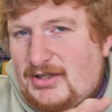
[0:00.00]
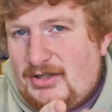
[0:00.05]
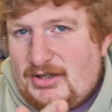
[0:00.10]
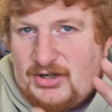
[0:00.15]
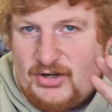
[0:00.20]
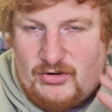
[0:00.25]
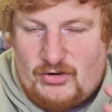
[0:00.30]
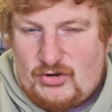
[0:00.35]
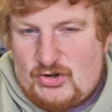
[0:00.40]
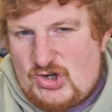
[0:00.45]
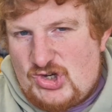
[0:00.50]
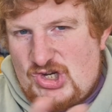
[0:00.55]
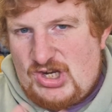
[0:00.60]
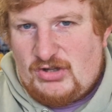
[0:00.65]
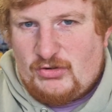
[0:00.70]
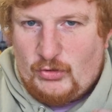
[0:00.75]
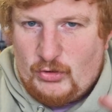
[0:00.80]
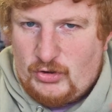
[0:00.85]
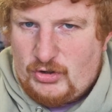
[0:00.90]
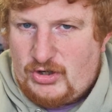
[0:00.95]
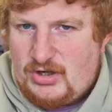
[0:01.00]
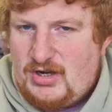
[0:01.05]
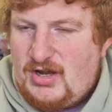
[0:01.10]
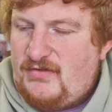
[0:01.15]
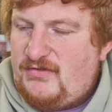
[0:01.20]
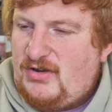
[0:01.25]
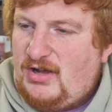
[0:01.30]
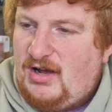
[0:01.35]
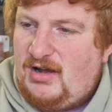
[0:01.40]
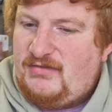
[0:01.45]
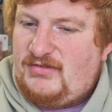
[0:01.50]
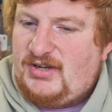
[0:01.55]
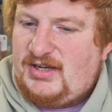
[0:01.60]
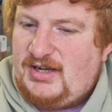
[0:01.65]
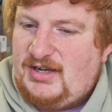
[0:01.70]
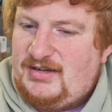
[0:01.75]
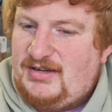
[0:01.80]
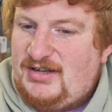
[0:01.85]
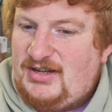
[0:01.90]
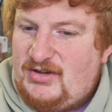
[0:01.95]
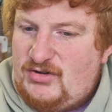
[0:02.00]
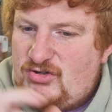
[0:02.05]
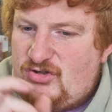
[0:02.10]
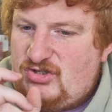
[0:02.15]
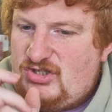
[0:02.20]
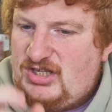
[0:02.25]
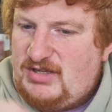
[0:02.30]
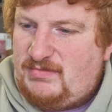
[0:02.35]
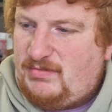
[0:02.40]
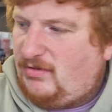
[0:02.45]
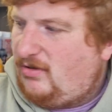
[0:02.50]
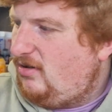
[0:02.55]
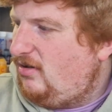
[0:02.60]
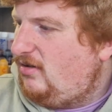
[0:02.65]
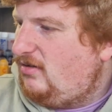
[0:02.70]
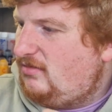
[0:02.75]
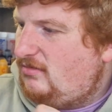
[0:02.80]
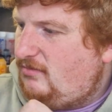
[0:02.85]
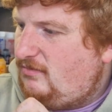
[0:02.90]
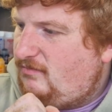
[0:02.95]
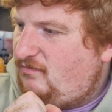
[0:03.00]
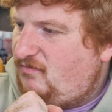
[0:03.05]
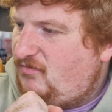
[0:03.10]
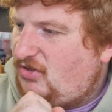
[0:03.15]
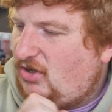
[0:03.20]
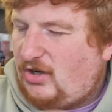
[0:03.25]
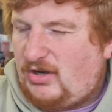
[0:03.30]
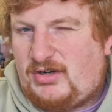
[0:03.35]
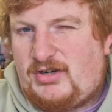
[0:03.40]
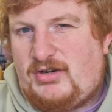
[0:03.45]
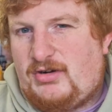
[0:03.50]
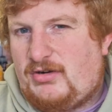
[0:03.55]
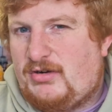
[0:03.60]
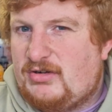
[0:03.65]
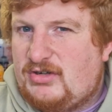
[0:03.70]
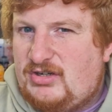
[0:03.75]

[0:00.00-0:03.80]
grungy look if you have a kind of deeper, darker